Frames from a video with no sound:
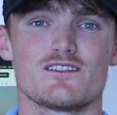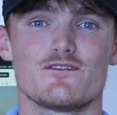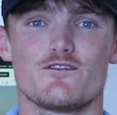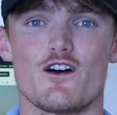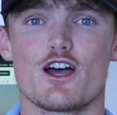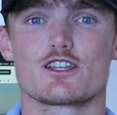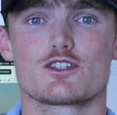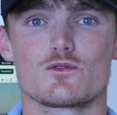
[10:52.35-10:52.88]
the
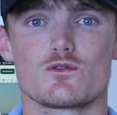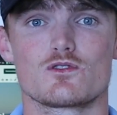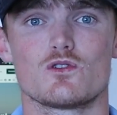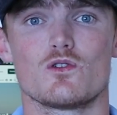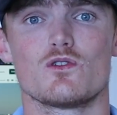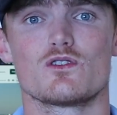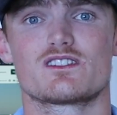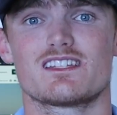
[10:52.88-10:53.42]
virtual
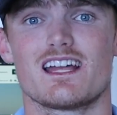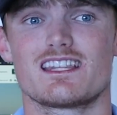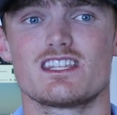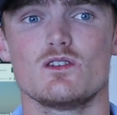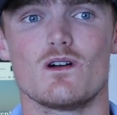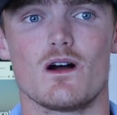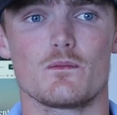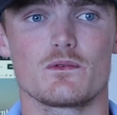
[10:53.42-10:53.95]
tours,
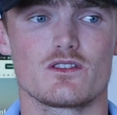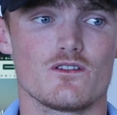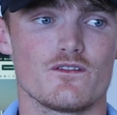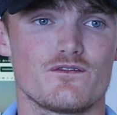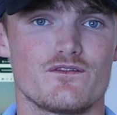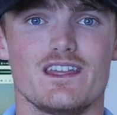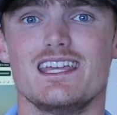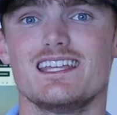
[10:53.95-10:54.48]
setting you up with
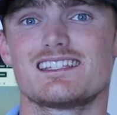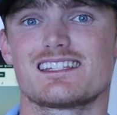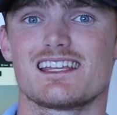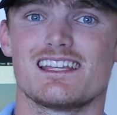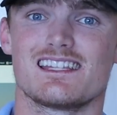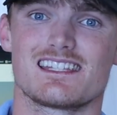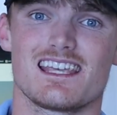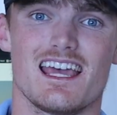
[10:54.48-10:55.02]
your
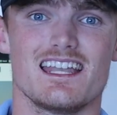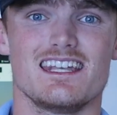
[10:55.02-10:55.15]
visas,